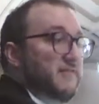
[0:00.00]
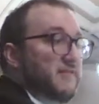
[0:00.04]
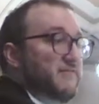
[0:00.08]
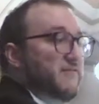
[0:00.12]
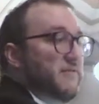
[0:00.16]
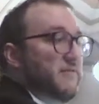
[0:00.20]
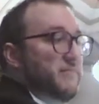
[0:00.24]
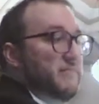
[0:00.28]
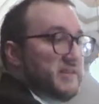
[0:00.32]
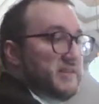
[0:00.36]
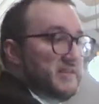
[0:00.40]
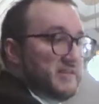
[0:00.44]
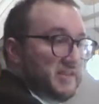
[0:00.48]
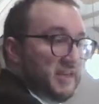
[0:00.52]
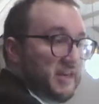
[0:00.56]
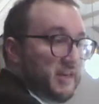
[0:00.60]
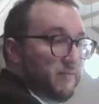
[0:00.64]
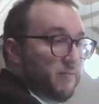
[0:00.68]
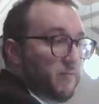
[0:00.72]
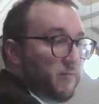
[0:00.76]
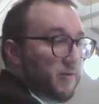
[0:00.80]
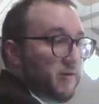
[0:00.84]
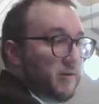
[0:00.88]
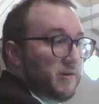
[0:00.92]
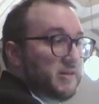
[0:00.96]
from this
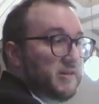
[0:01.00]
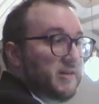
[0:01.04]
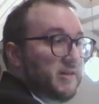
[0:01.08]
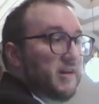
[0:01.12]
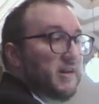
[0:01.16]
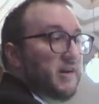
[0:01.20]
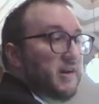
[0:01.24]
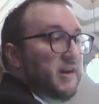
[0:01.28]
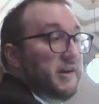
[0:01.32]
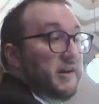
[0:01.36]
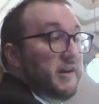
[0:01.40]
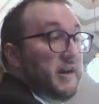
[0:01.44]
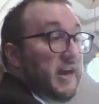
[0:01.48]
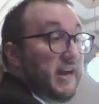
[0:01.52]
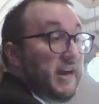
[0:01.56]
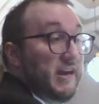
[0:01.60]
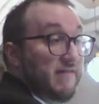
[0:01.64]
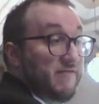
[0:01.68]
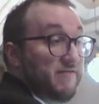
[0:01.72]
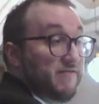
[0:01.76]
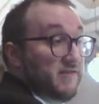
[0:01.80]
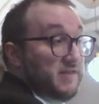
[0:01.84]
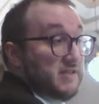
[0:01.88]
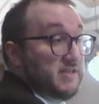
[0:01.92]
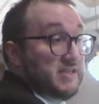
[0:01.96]
keyboard an eight
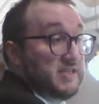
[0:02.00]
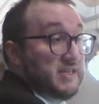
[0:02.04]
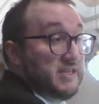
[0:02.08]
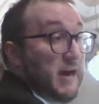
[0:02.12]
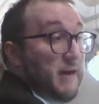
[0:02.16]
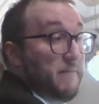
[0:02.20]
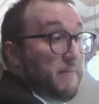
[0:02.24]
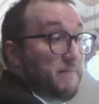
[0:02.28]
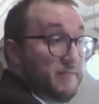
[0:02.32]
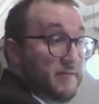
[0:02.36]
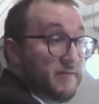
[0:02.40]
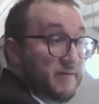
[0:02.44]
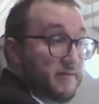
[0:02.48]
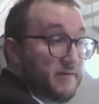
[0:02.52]
foot stop,